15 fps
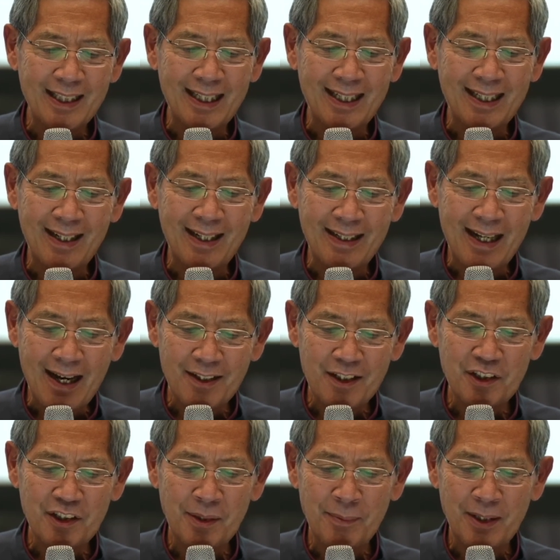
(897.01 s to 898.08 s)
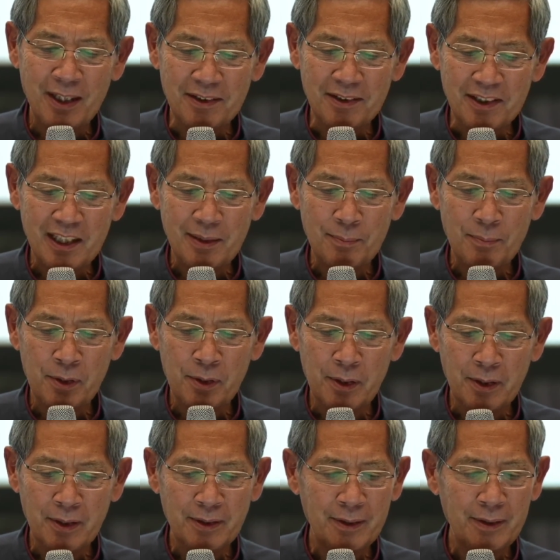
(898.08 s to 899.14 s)
However,
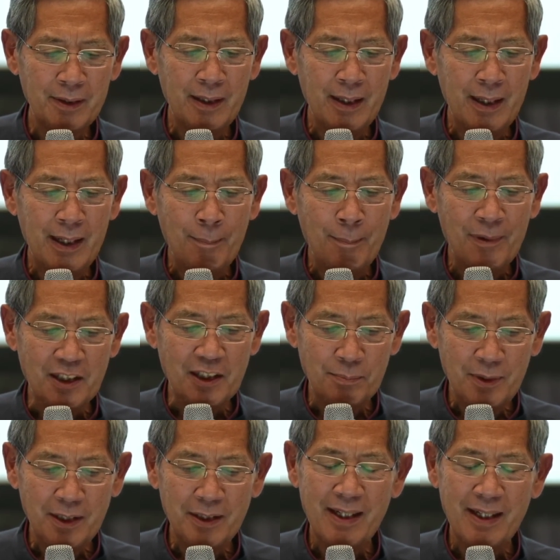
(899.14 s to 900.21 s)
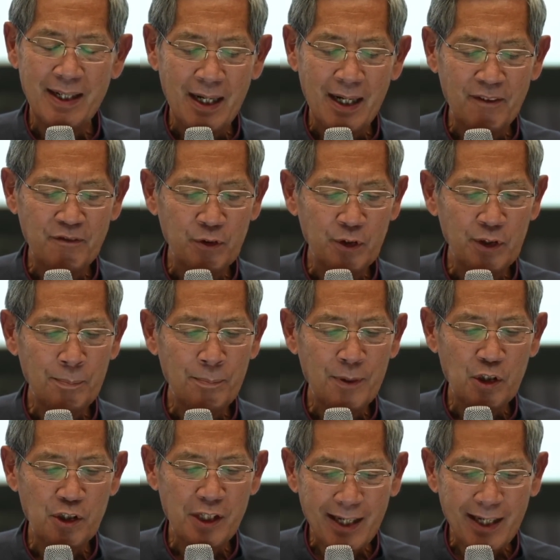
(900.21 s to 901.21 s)
the authorities saw no sufficient